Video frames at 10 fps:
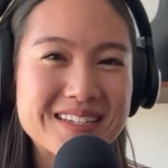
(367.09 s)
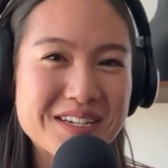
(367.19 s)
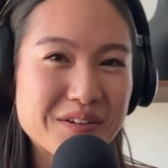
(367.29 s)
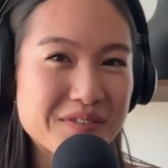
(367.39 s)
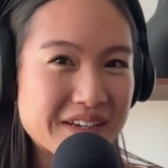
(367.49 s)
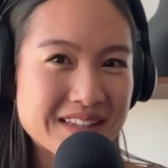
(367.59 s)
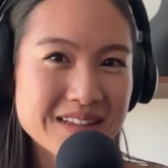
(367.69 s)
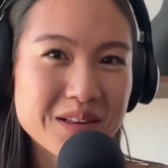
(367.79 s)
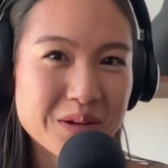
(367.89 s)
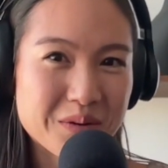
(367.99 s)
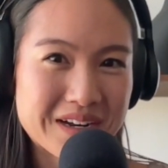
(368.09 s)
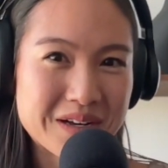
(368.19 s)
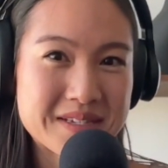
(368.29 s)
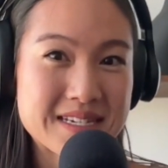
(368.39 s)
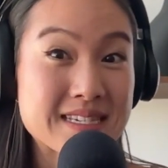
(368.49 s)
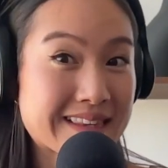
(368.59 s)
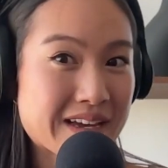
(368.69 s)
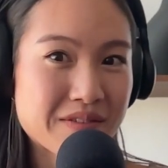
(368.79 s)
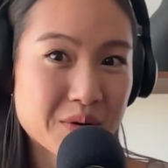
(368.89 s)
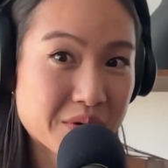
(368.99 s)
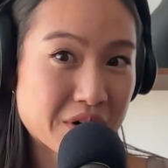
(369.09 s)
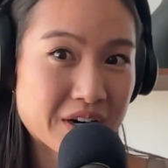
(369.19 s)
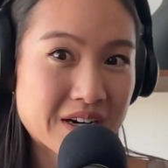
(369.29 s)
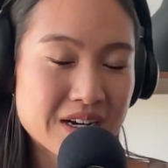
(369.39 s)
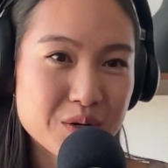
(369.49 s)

Delphine LaLaurie was a slave owner